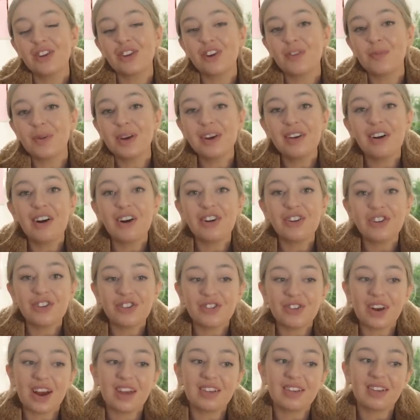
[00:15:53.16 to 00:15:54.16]
So I've been kind of
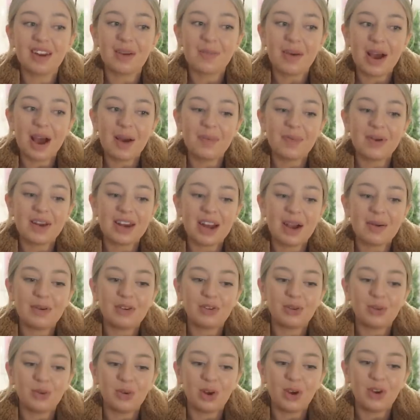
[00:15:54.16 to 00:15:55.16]
stressed, and I'm happy now
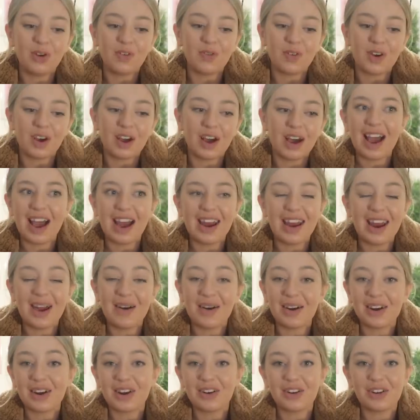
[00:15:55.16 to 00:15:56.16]
it's all over, and
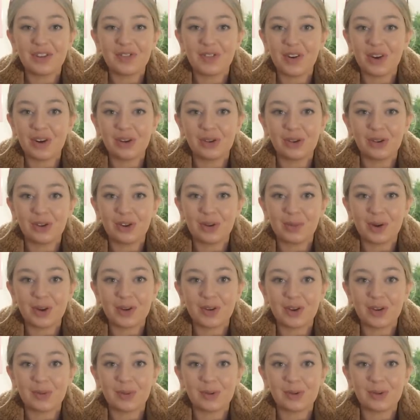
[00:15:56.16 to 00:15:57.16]
now I can just focus on doing my
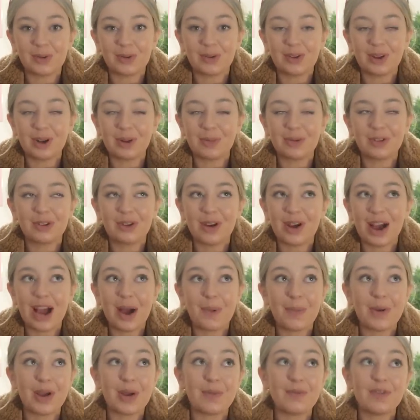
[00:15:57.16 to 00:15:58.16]
Christmas content. I'm so
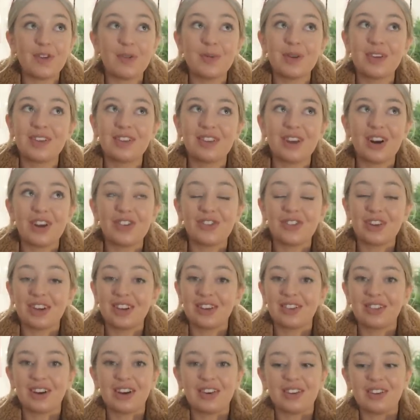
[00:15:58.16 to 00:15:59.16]
happy. I'm filming such an
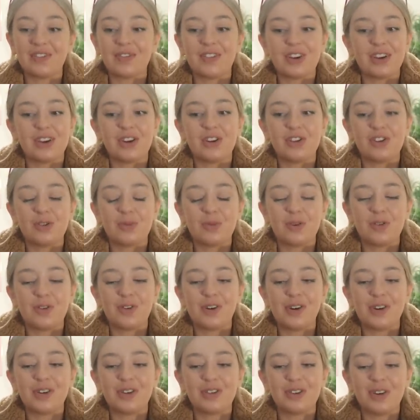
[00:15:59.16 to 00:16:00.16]
exciting video
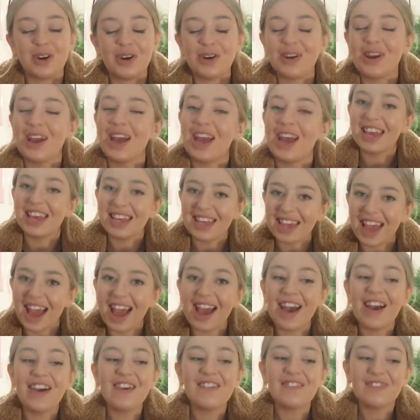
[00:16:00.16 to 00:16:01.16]
tomorrow, so
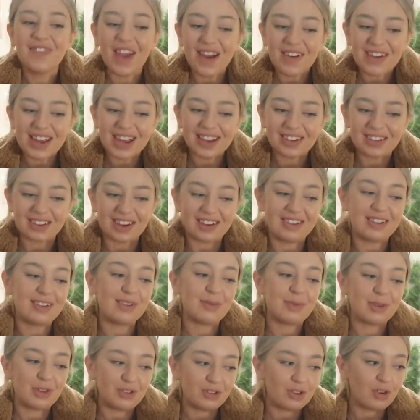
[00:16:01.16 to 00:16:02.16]
yeah, very
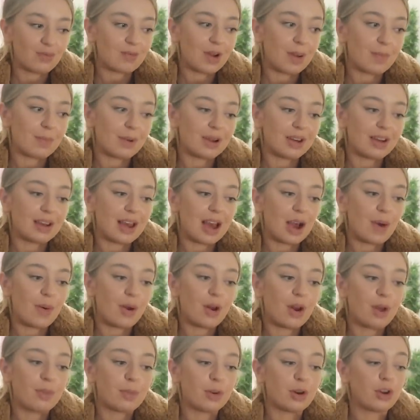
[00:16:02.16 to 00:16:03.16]
excited. I'm going to stop rambling
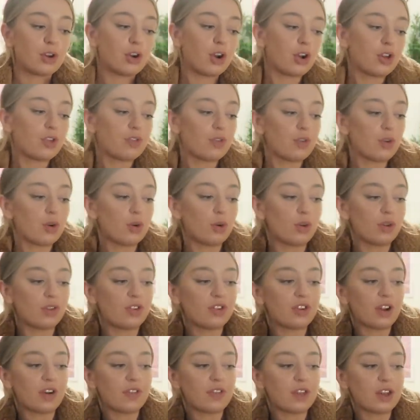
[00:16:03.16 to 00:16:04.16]
now, and I'm going to go through all of
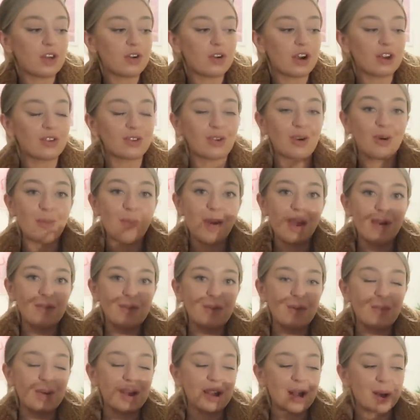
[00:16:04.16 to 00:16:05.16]
the stuff that you guys got me.
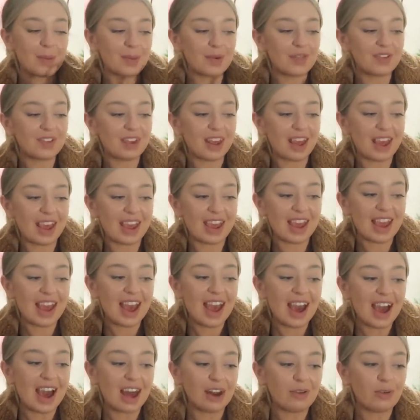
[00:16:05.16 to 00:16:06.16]
I've got my cup of tea,
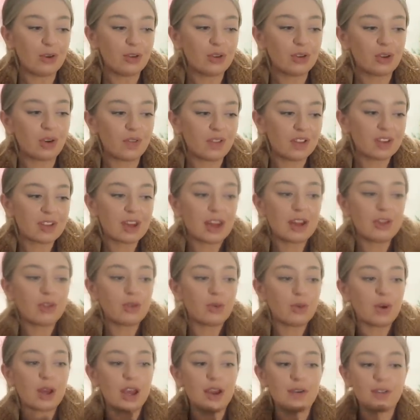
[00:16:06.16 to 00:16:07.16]
and I've also got this
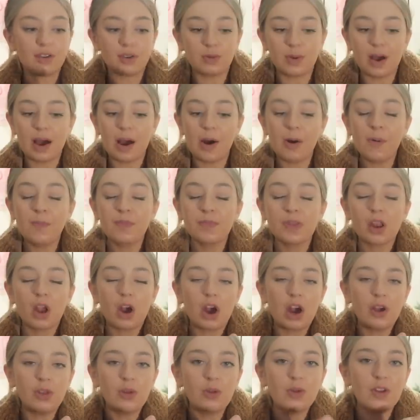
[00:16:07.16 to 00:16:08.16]
candle here as well.
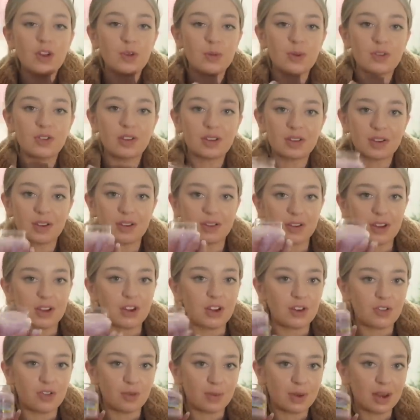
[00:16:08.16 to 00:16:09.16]
I thought this was
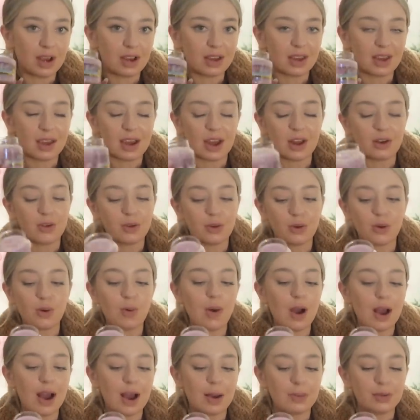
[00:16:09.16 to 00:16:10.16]
discontinued from Yankee
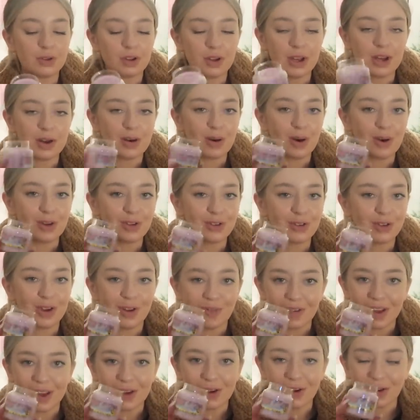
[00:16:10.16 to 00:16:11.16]
Candle. Absolutely not.
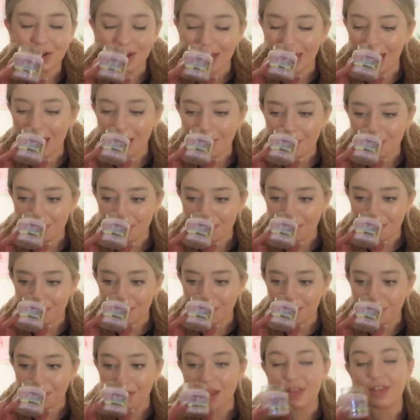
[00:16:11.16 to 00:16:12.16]
Snowflake cookie.
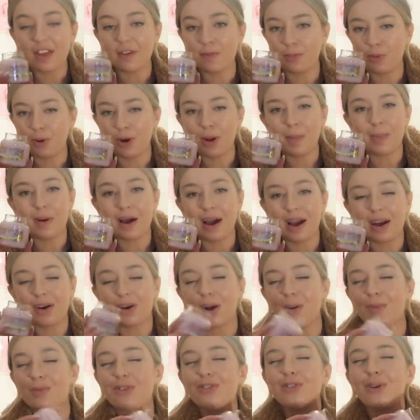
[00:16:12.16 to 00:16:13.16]
They've brought it
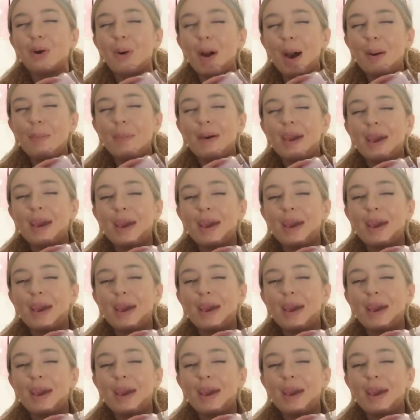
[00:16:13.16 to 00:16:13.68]
back. I'm so happy.